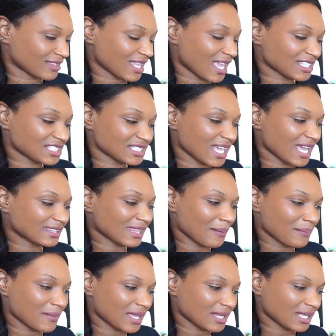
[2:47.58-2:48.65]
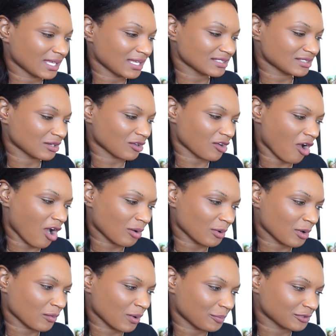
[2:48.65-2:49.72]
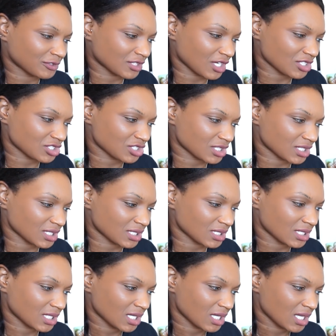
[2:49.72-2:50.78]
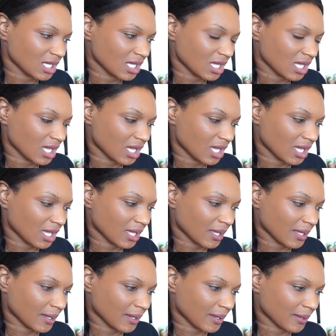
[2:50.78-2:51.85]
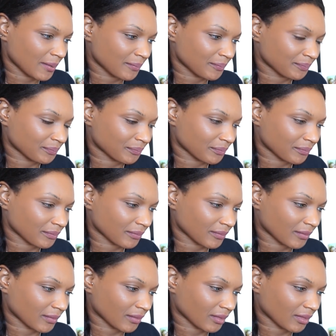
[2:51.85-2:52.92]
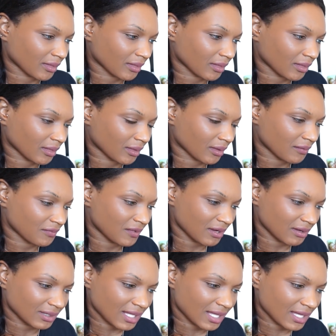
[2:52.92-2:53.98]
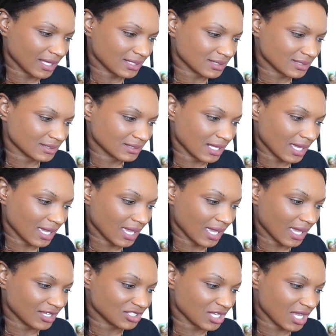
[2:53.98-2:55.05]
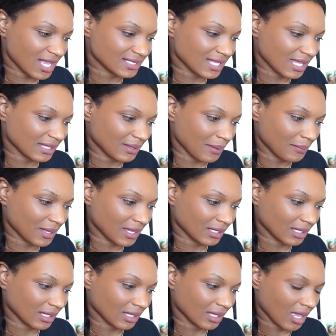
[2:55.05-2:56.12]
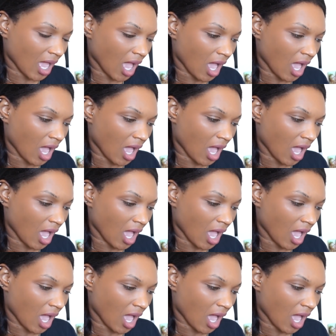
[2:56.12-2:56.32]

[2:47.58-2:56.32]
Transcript: Dang, she's had that many. Is there Karma, Reputation, Fearless? Dang, she has had that many.